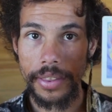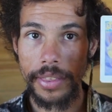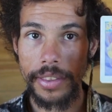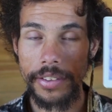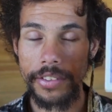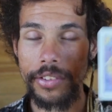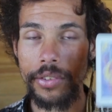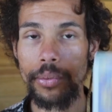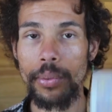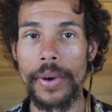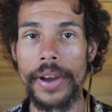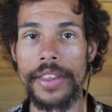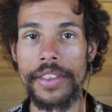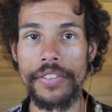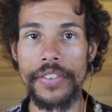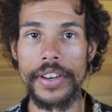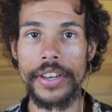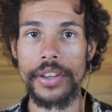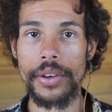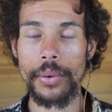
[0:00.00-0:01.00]
This is why the
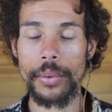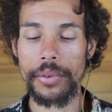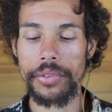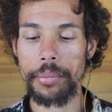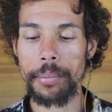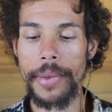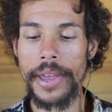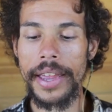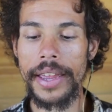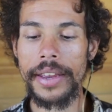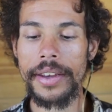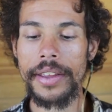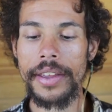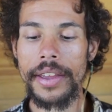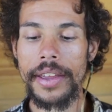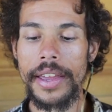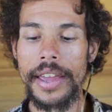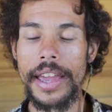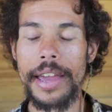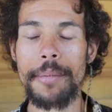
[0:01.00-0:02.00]
video was made,
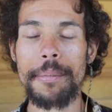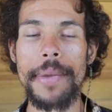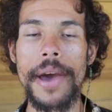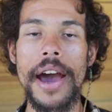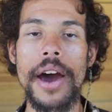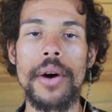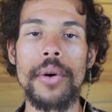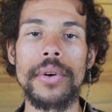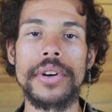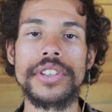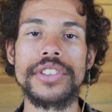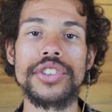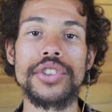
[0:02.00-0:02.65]
empowered